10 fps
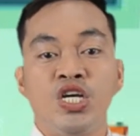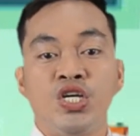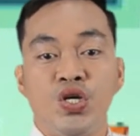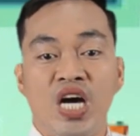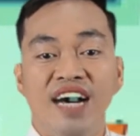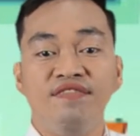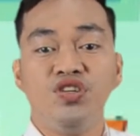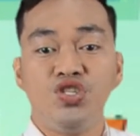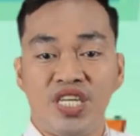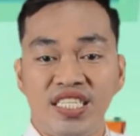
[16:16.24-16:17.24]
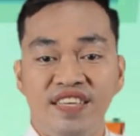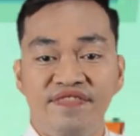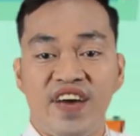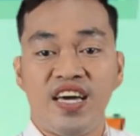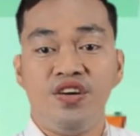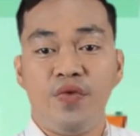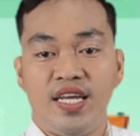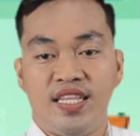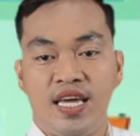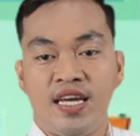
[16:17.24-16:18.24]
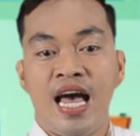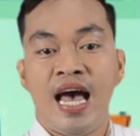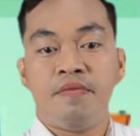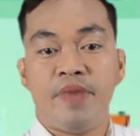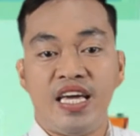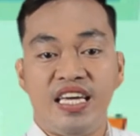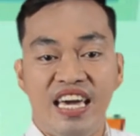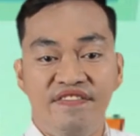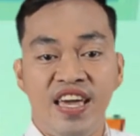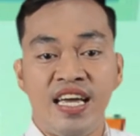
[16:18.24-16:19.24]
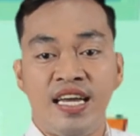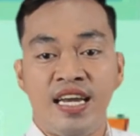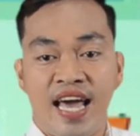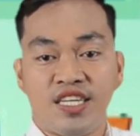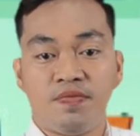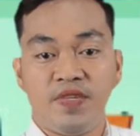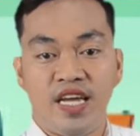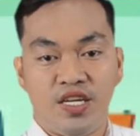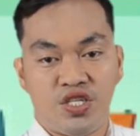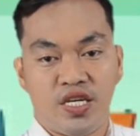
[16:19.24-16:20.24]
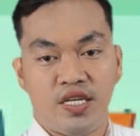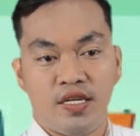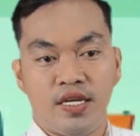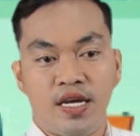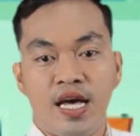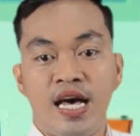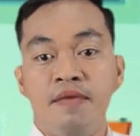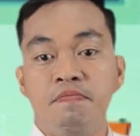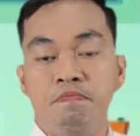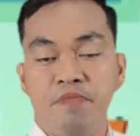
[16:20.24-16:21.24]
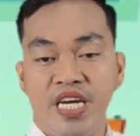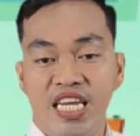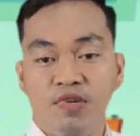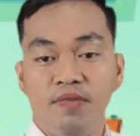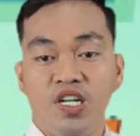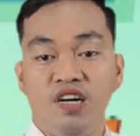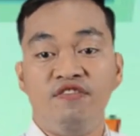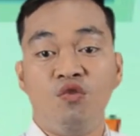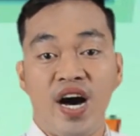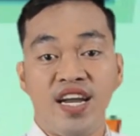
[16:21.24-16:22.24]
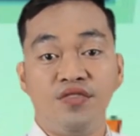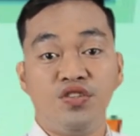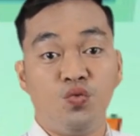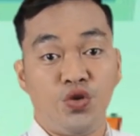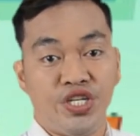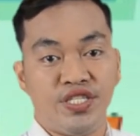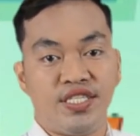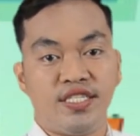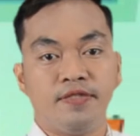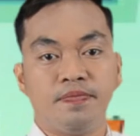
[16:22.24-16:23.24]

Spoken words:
You have to justify your rating by giving an explanation. Minimum of 100 words.